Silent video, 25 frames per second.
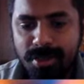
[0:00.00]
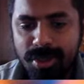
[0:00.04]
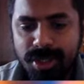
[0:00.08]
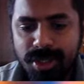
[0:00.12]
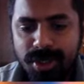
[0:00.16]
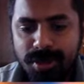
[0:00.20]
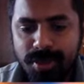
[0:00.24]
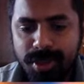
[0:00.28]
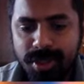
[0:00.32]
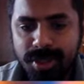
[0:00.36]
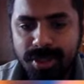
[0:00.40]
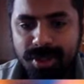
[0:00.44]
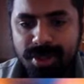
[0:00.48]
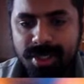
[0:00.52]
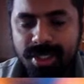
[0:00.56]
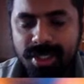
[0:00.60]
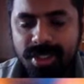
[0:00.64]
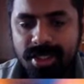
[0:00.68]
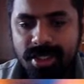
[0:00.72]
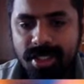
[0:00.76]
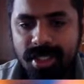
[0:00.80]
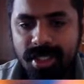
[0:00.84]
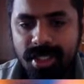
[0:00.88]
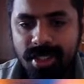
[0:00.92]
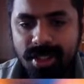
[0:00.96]
bishop into
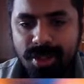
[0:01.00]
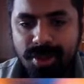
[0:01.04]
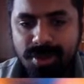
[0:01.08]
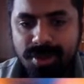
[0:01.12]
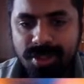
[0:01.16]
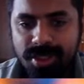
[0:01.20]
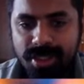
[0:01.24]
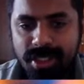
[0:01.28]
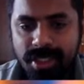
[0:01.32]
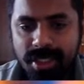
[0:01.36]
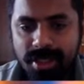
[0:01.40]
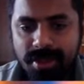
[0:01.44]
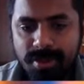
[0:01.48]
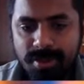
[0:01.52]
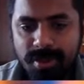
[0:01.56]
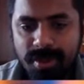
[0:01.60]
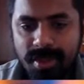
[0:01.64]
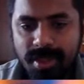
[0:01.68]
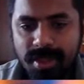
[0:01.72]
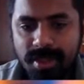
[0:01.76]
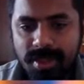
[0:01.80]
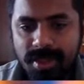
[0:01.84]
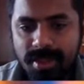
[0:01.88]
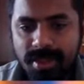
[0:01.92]
d3 and do the checkmate.